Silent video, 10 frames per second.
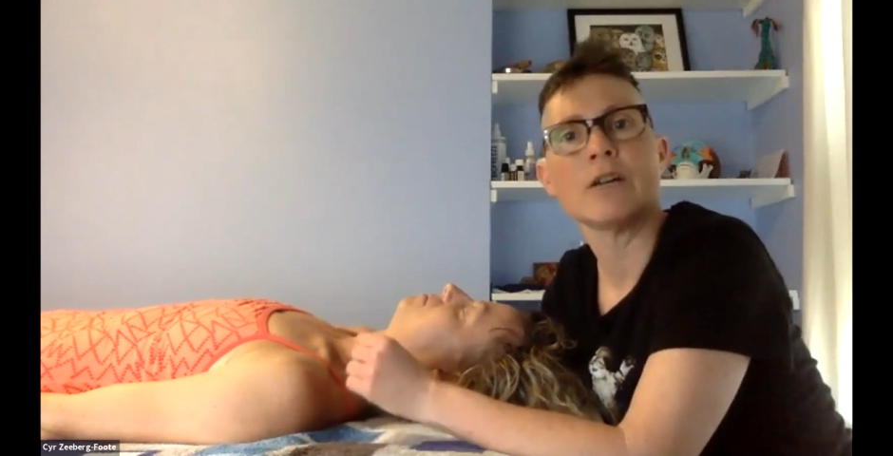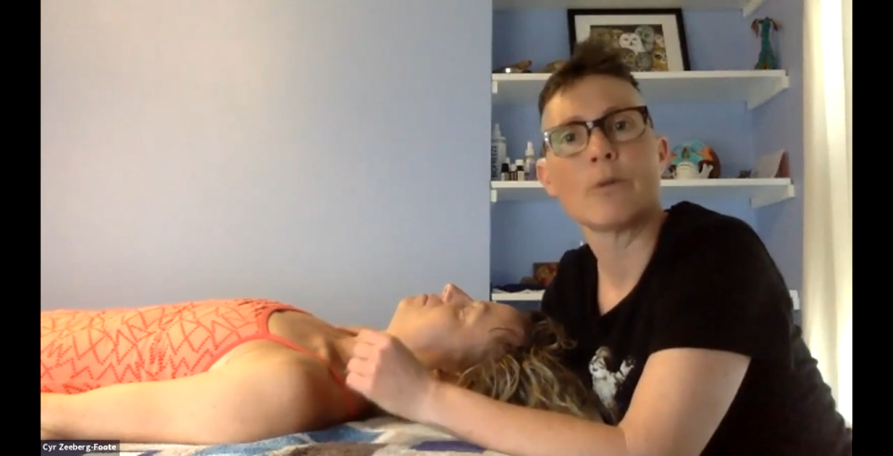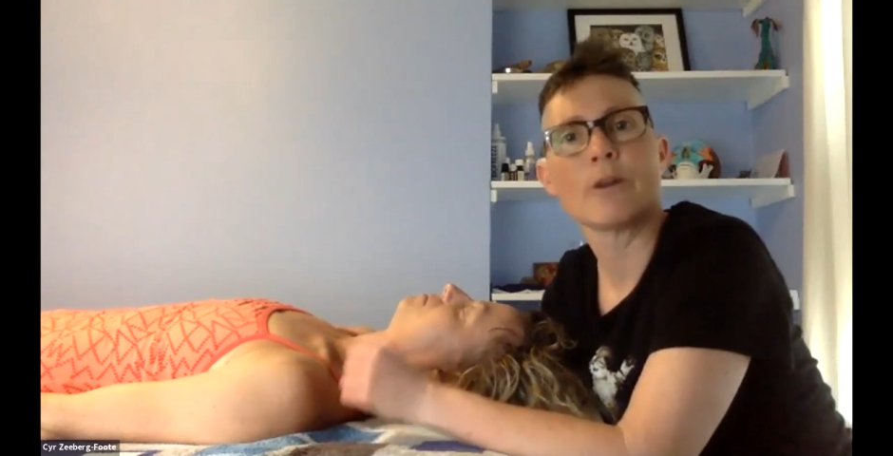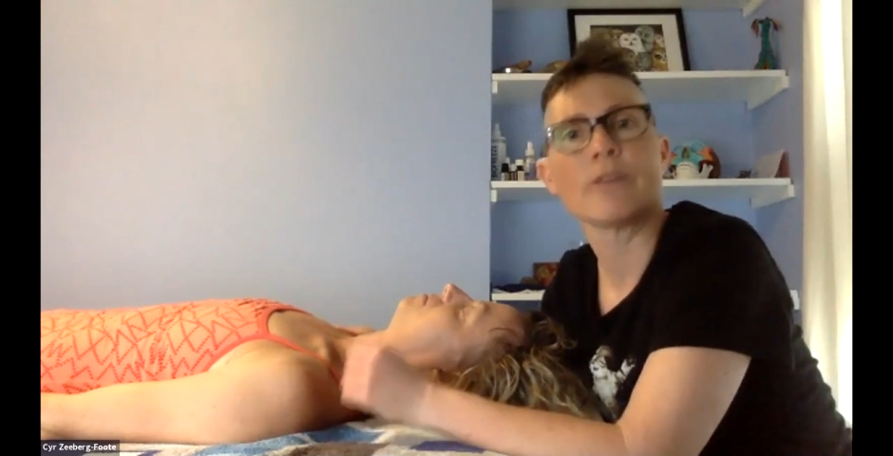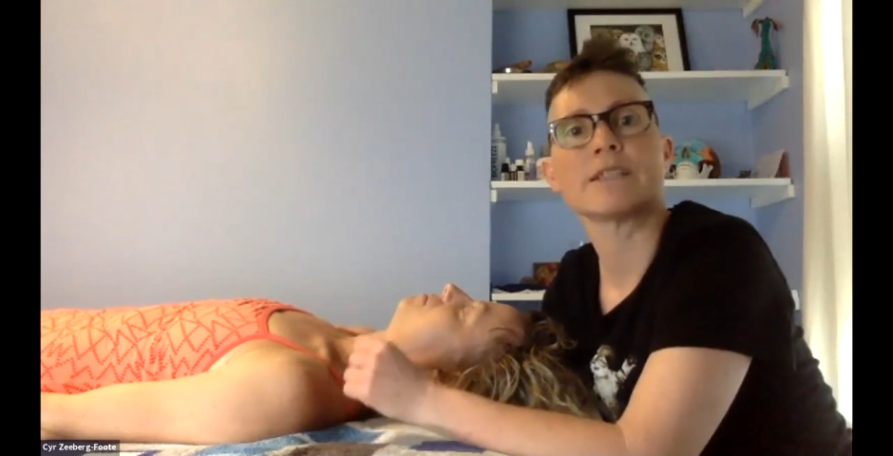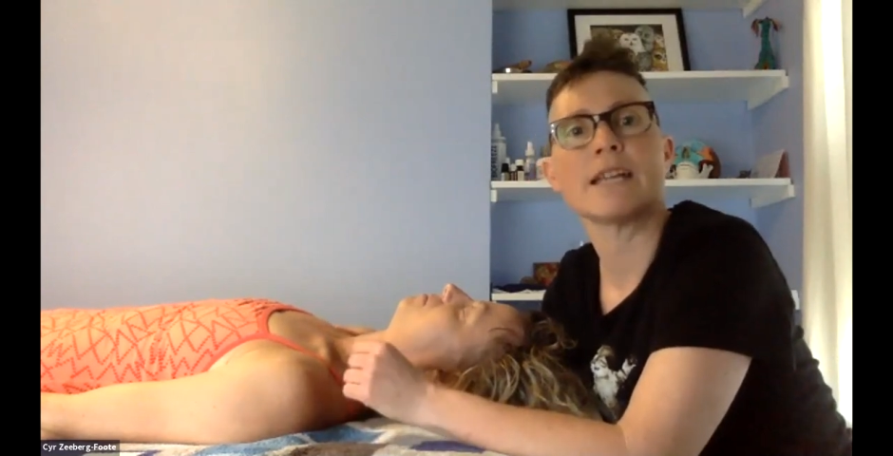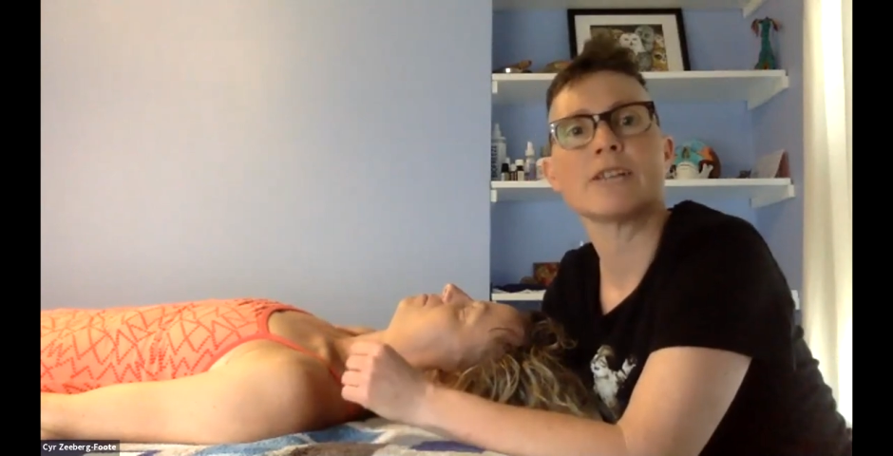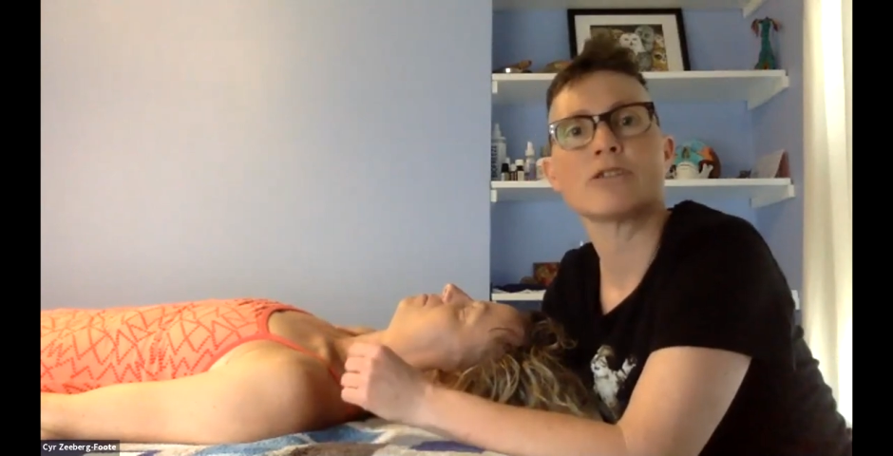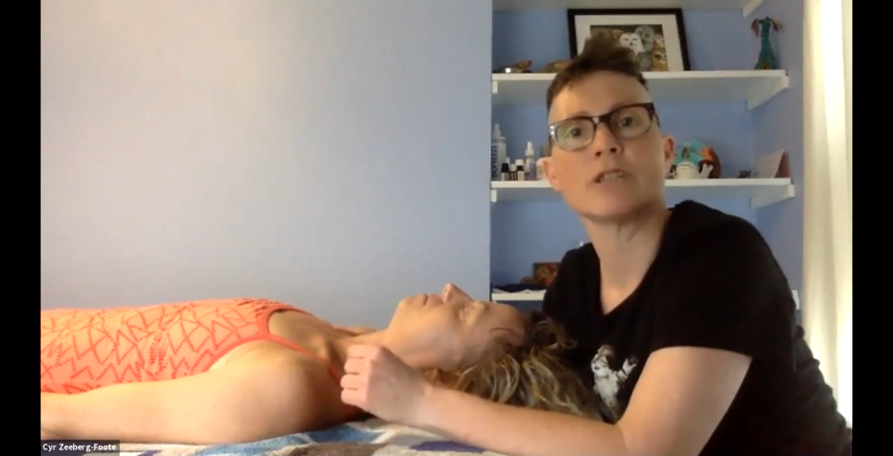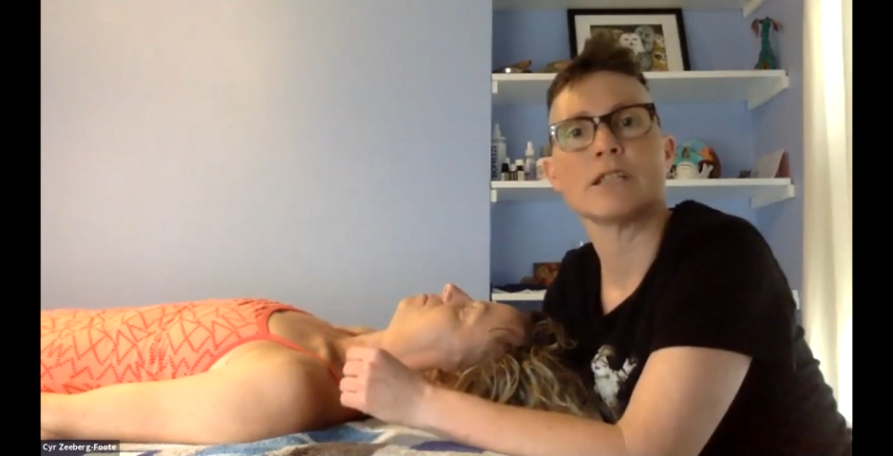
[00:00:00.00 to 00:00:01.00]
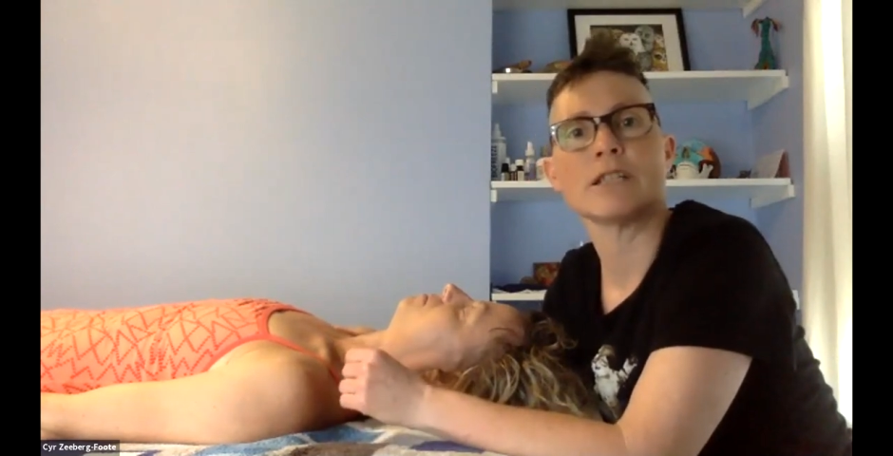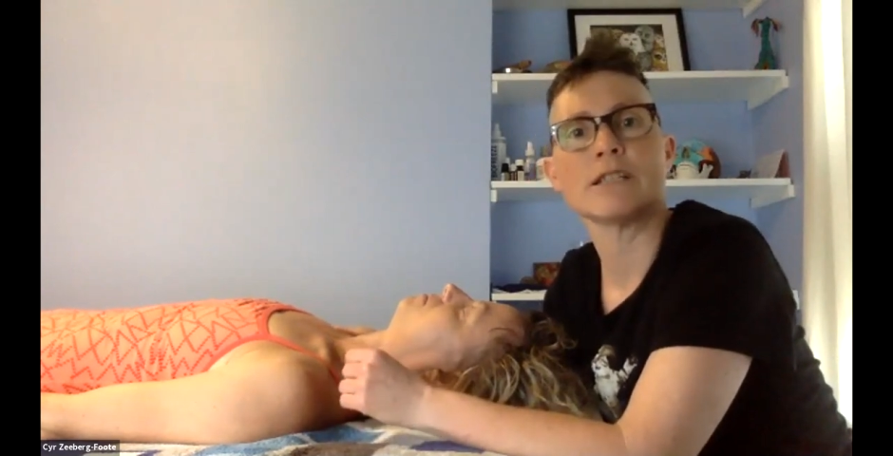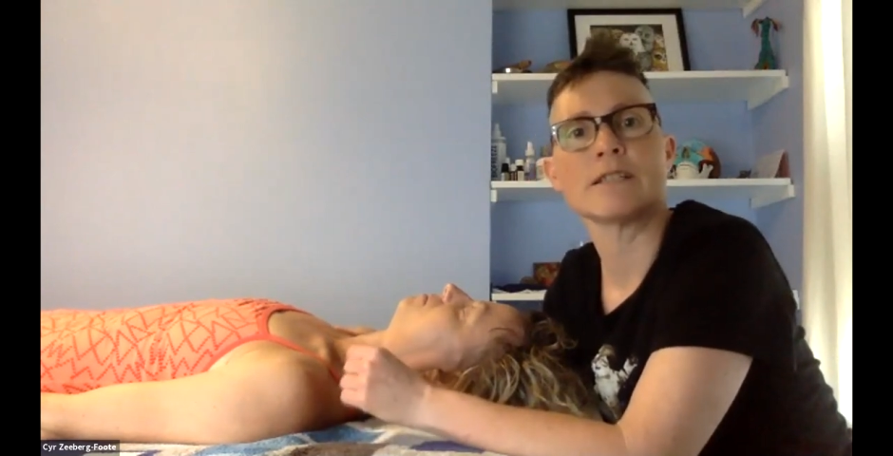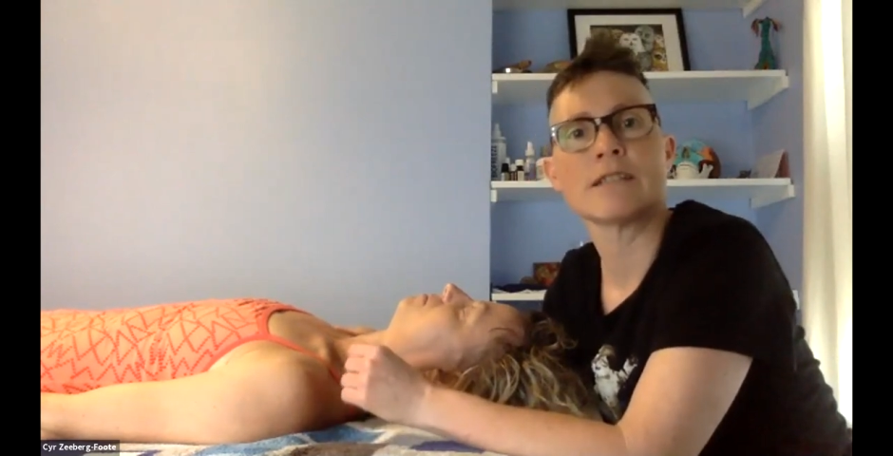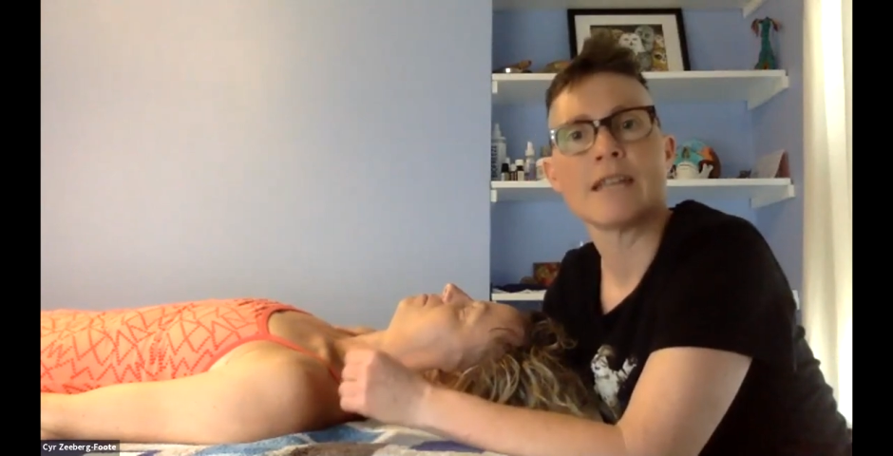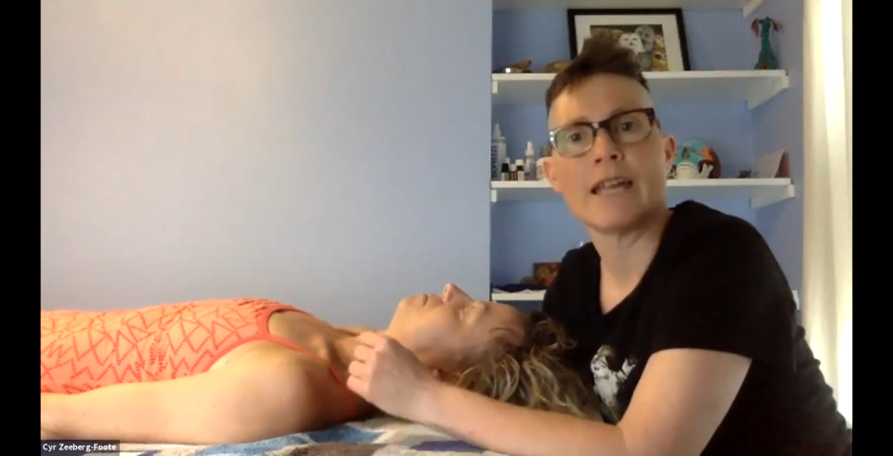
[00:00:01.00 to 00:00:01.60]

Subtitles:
where the tension is,